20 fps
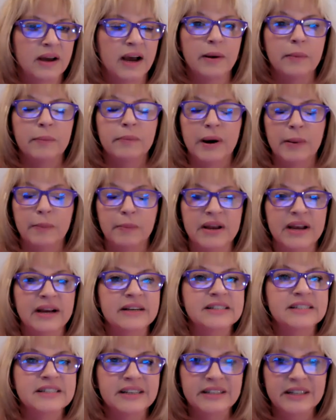I'm
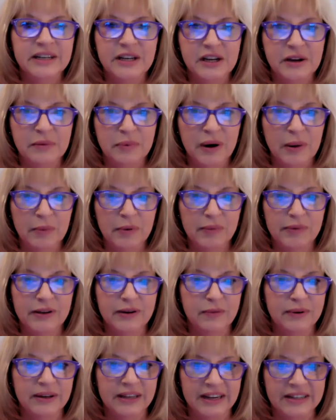guessing that you can
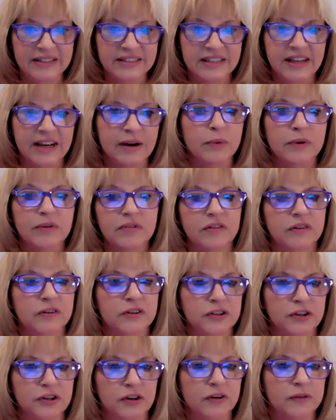probably relate to that one for
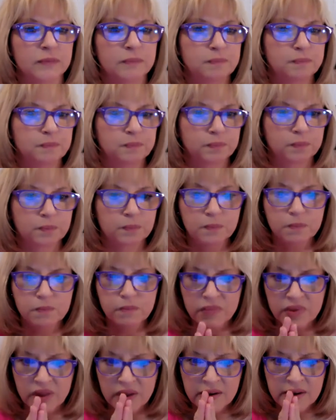sure.
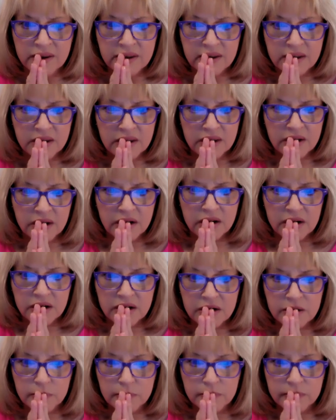
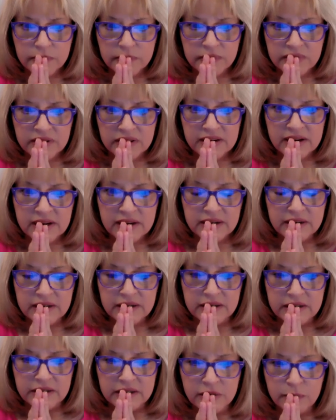Then
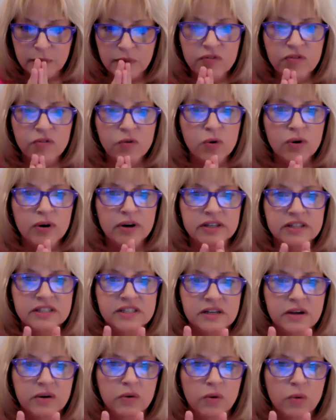number 4
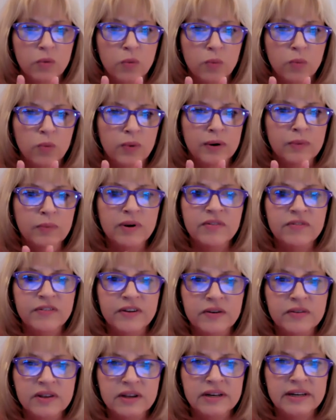is when we
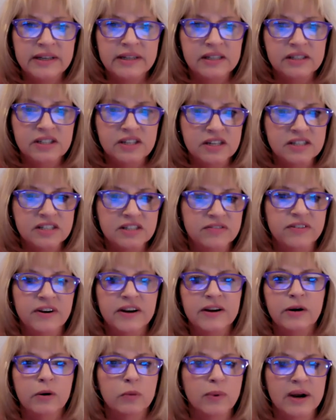feel the need to
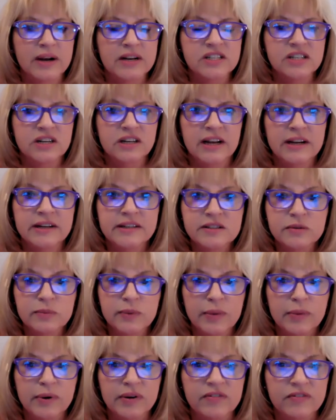justify or rationalize the
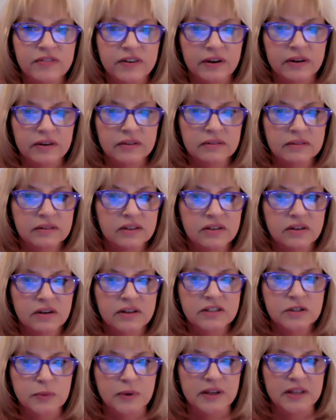way we feel, the
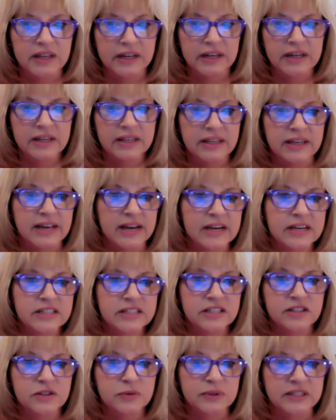thoughts we think, the
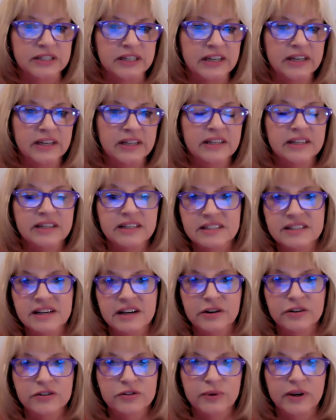actions we take, and the
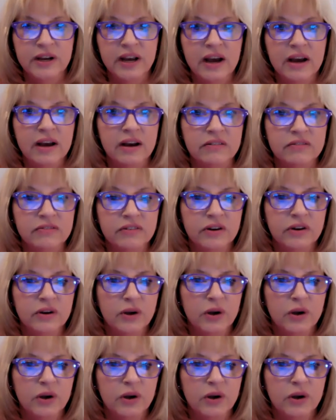desires we have.